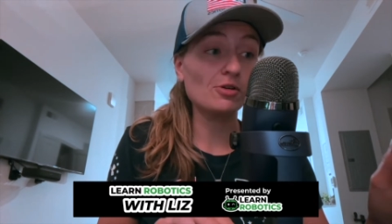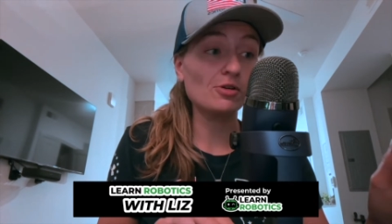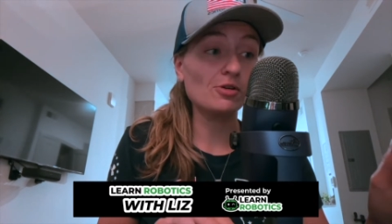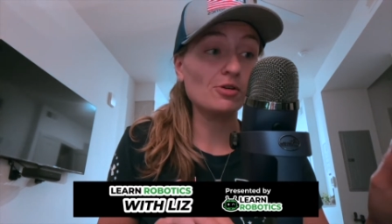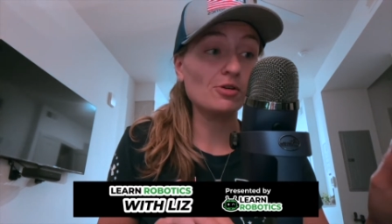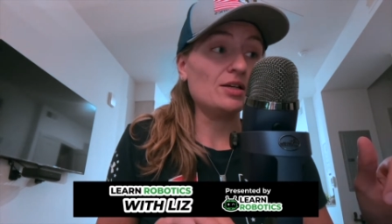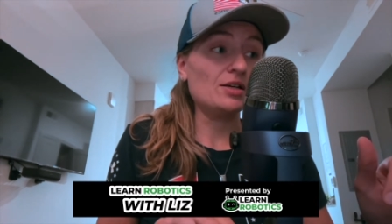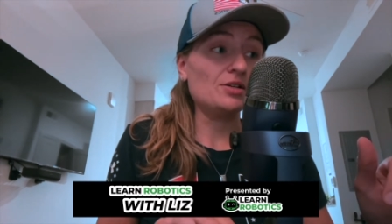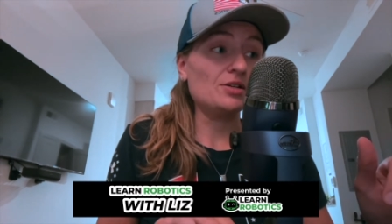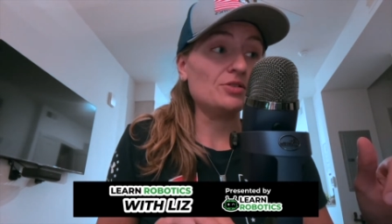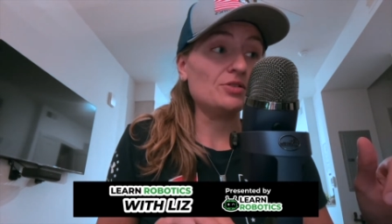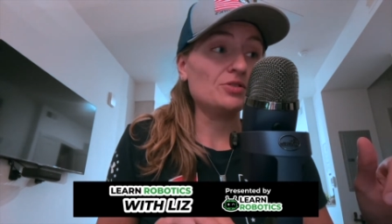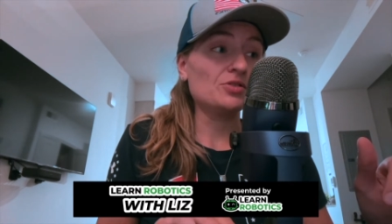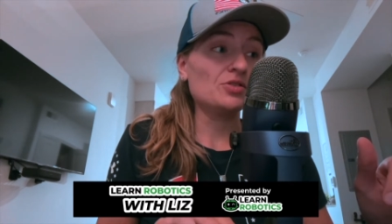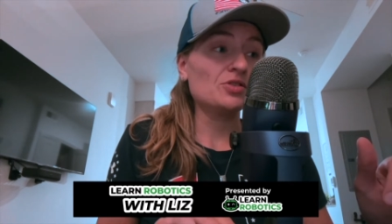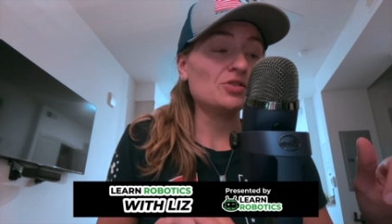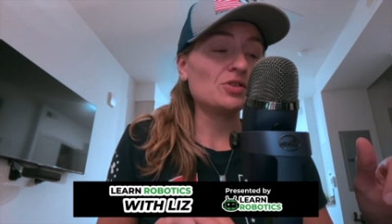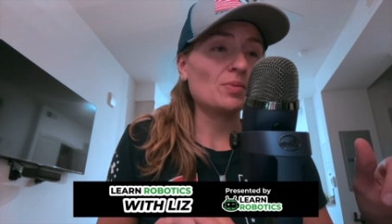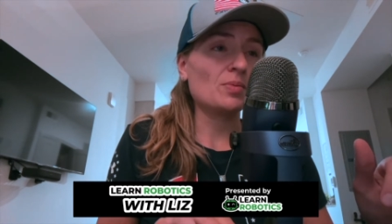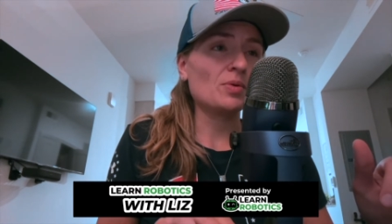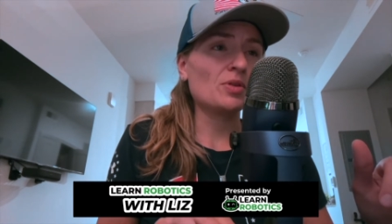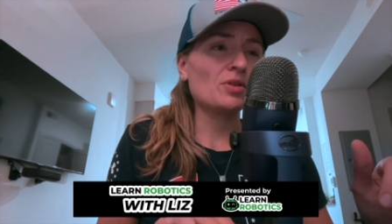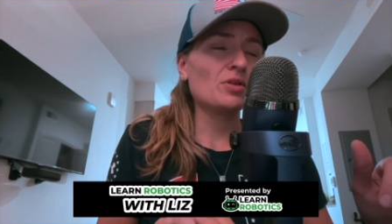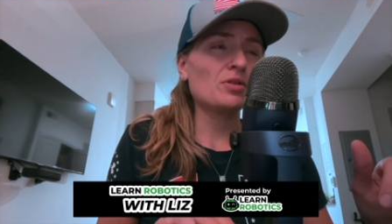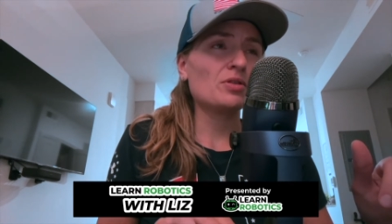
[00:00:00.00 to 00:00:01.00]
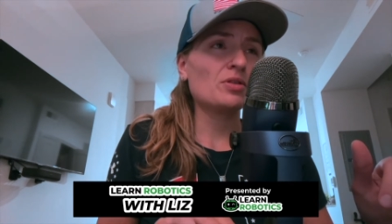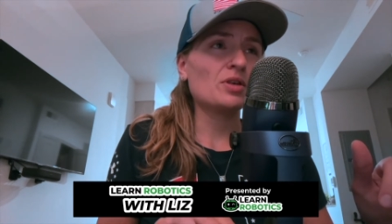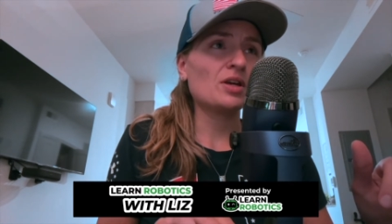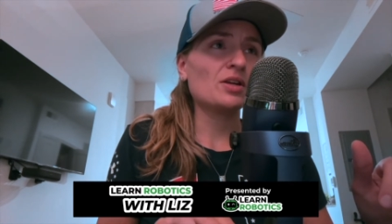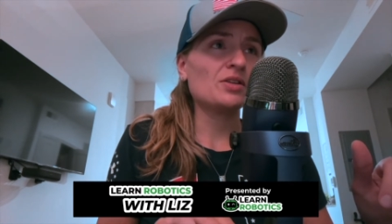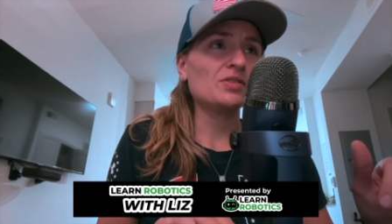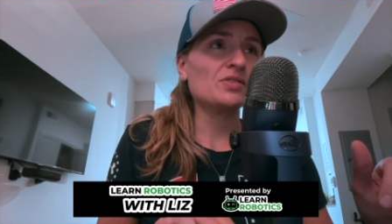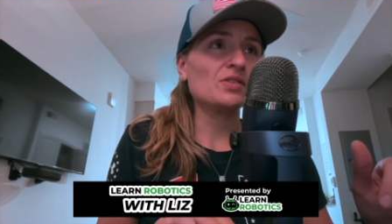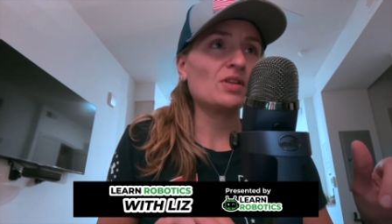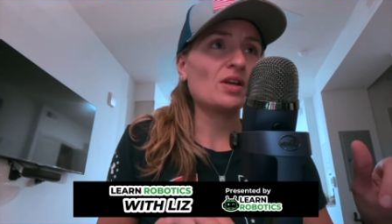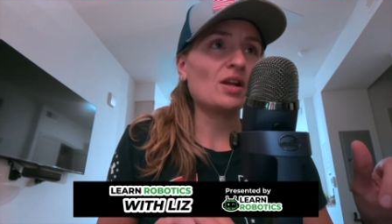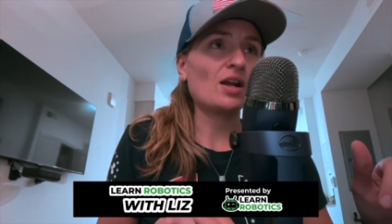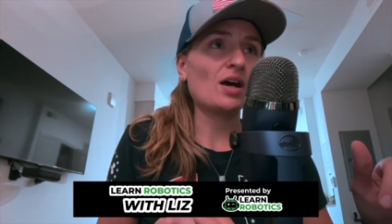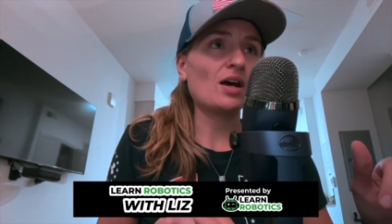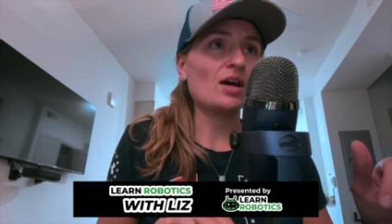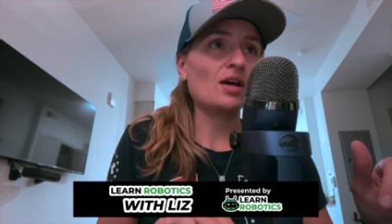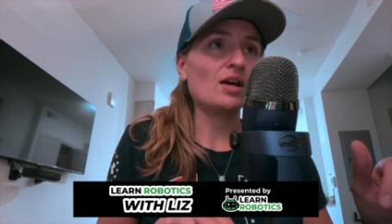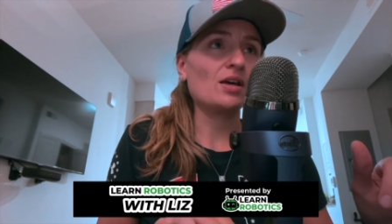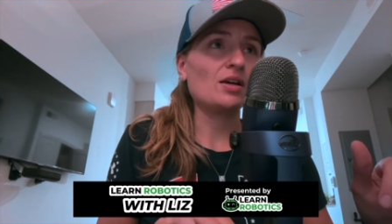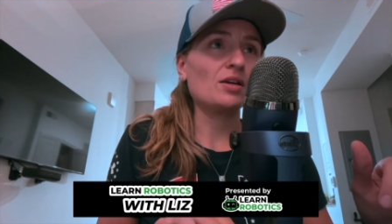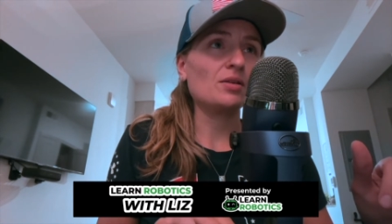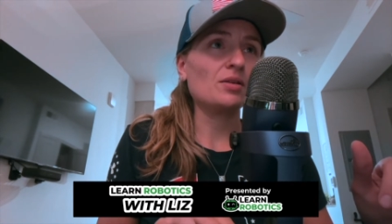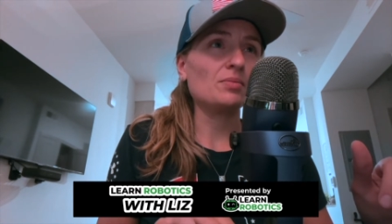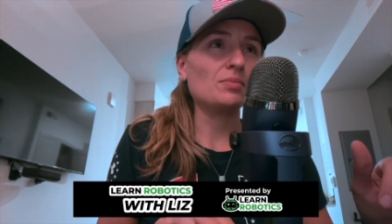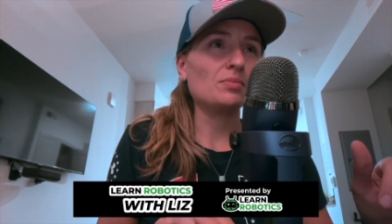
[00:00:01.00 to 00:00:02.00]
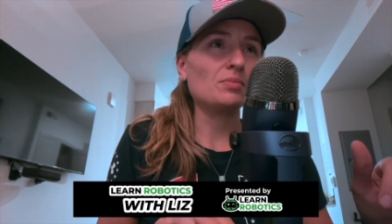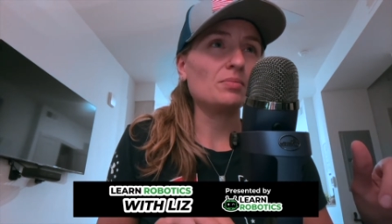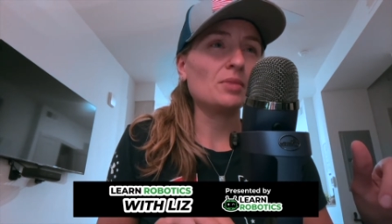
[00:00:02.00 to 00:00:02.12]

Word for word: and some of the things that I